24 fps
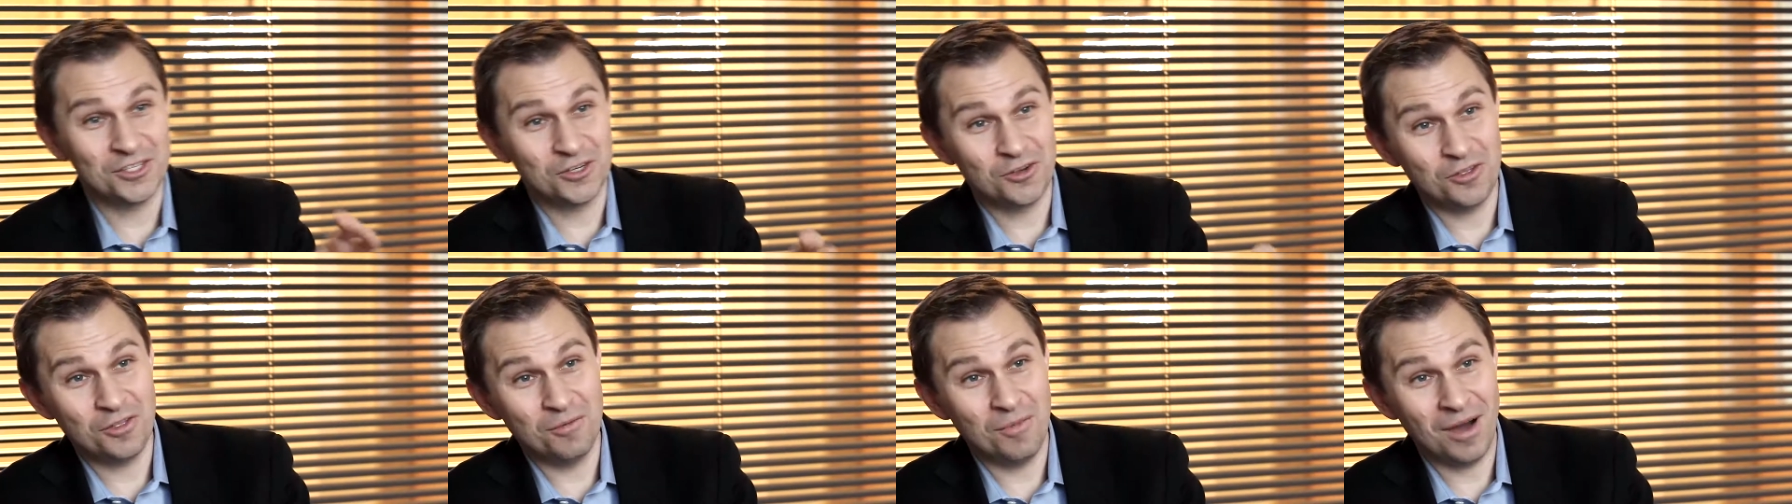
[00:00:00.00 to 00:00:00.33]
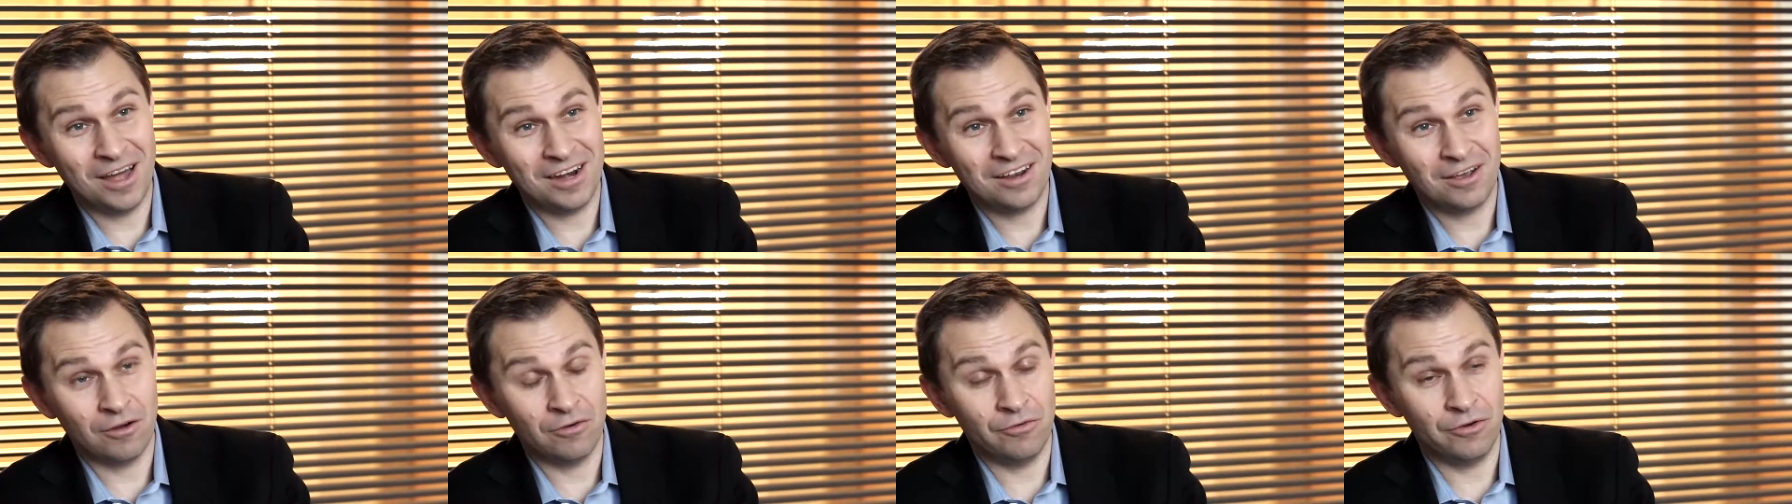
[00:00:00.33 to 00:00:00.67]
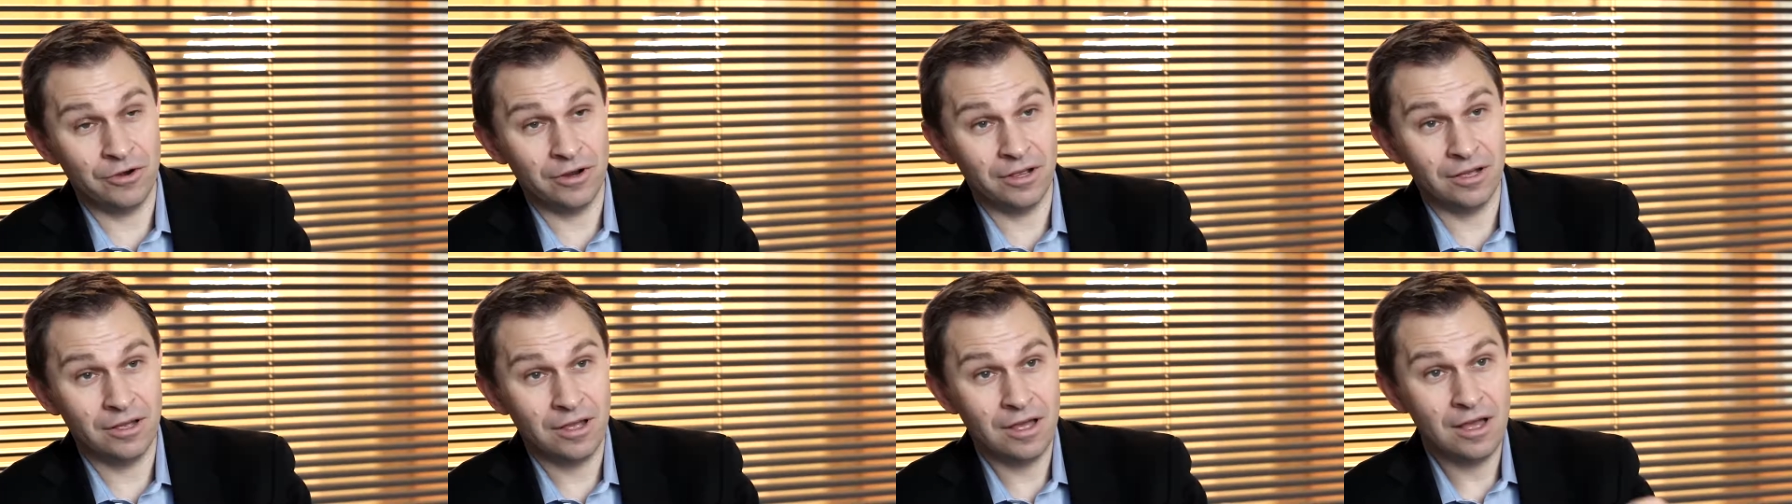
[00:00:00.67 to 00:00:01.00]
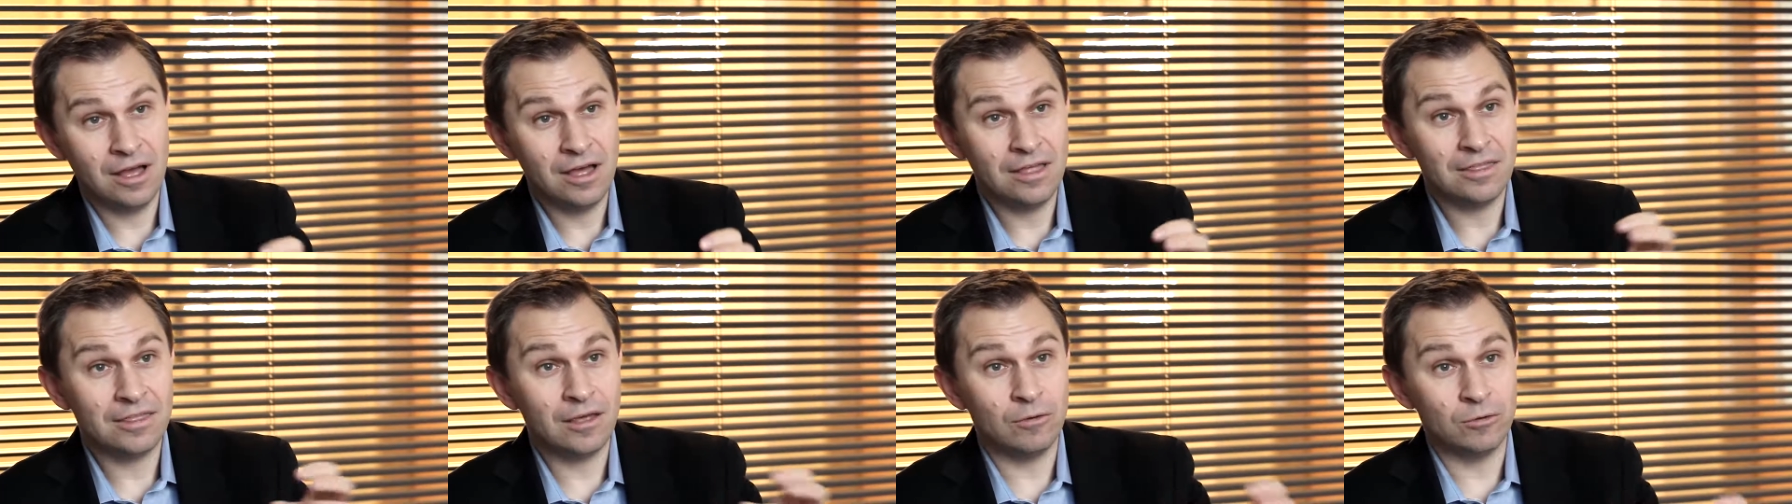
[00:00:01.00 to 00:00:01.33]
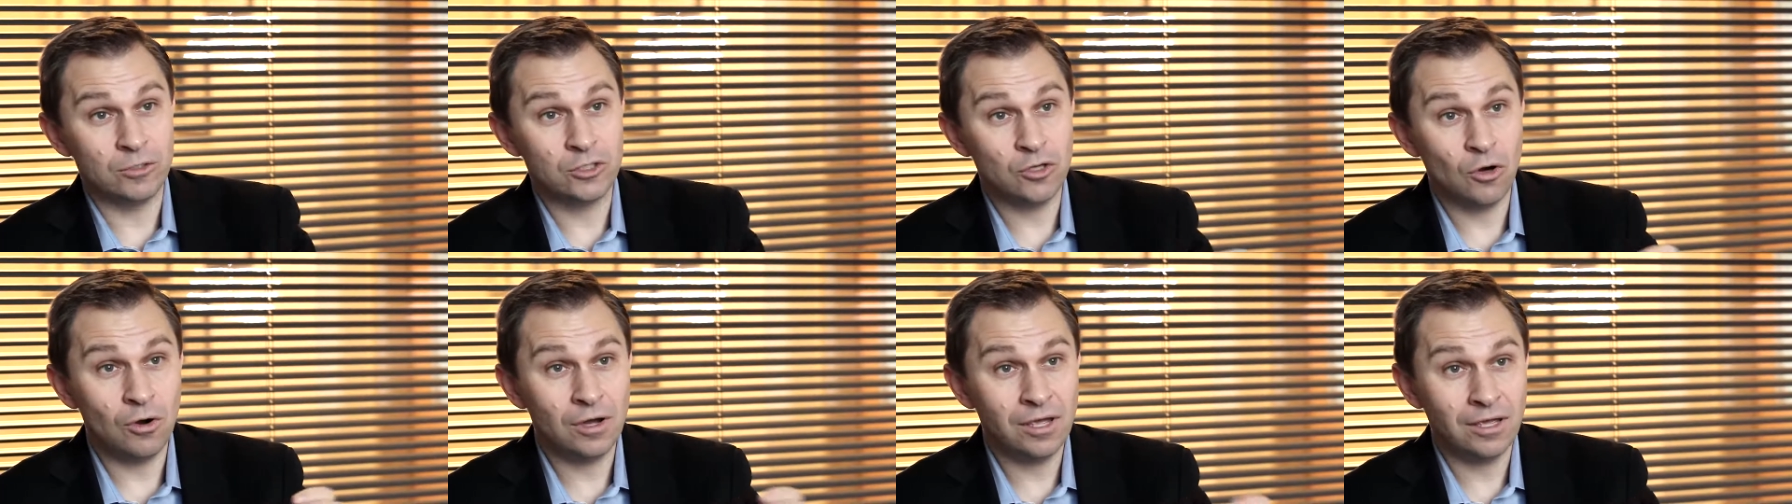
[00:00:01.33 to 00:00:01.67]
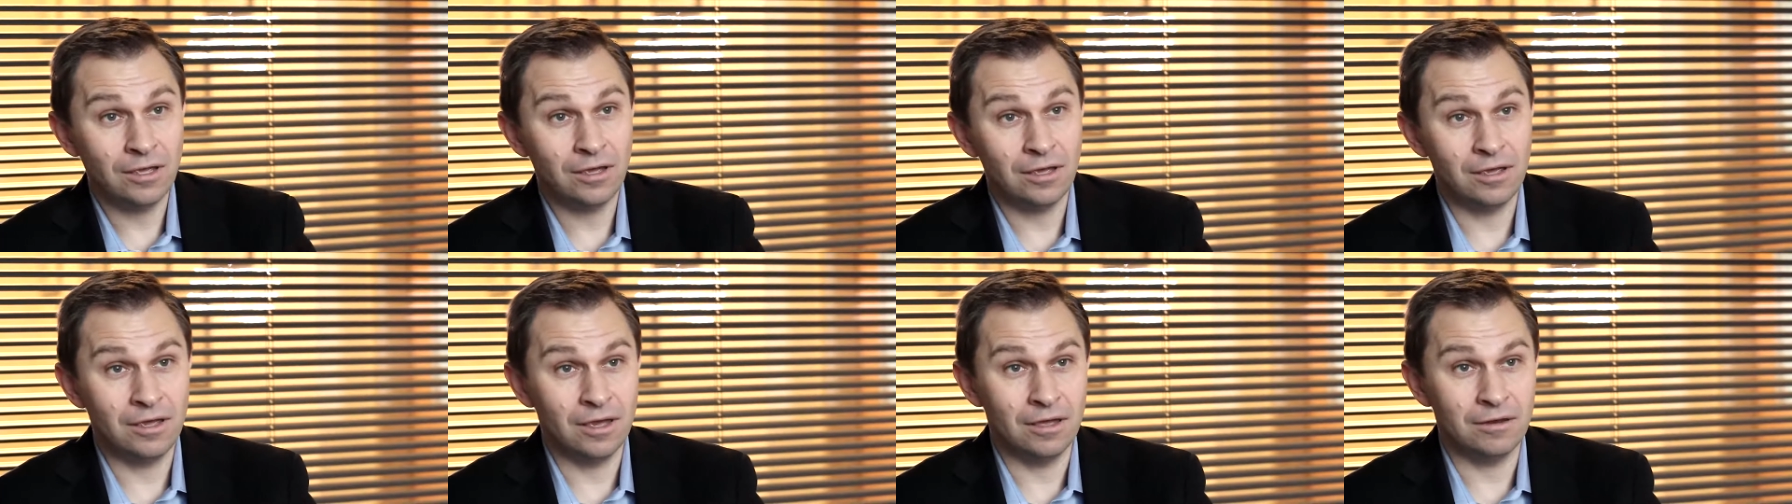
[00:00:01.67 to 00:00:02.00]
to the mitochondria. They were
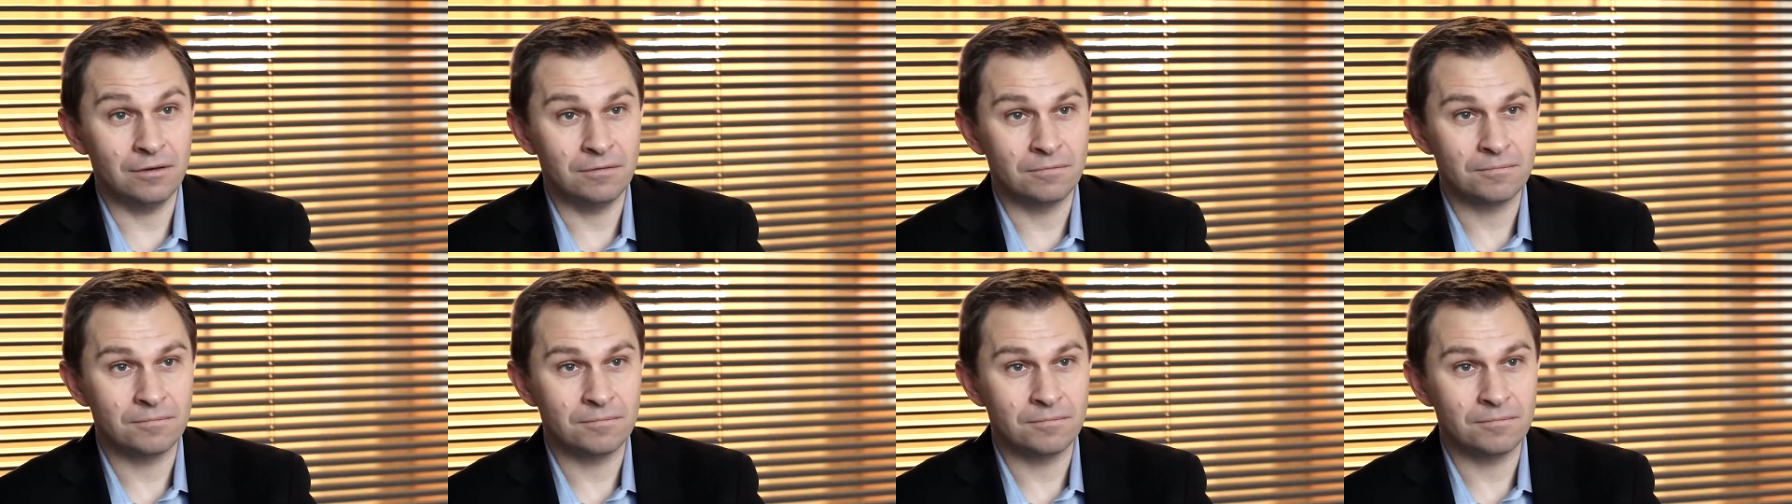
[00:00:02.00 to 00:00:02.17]
talking again.